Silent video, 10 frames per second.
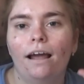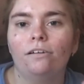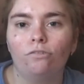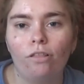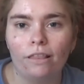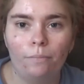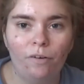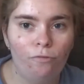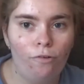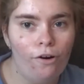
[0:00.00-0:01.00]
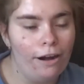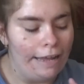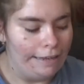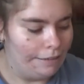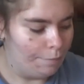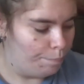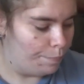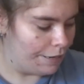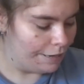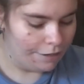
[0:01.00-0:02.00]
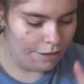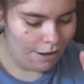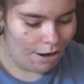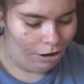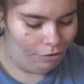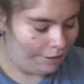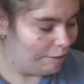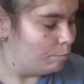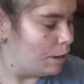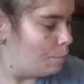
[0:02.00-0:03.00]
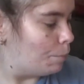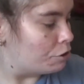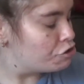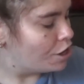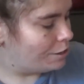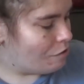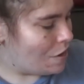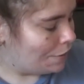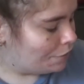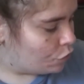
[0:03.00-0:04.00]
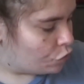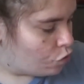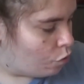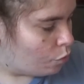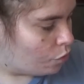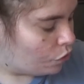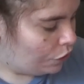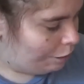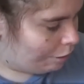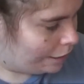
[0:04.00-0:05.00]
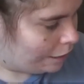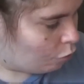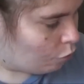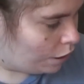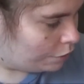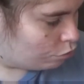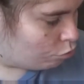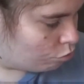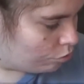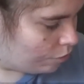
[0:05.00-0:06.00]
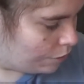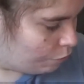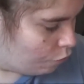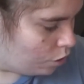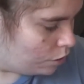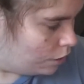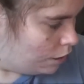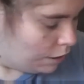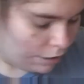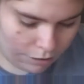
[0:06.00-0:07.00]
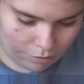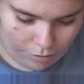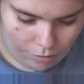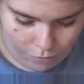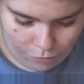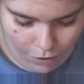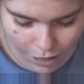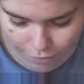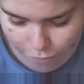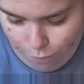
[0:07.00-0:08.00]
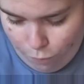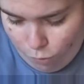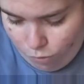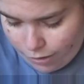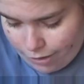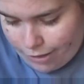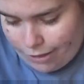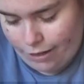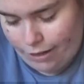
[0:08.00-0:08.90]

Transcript: Rule number four end up being a random number generator. So here I have 1, 2, 3, 4, 5 books.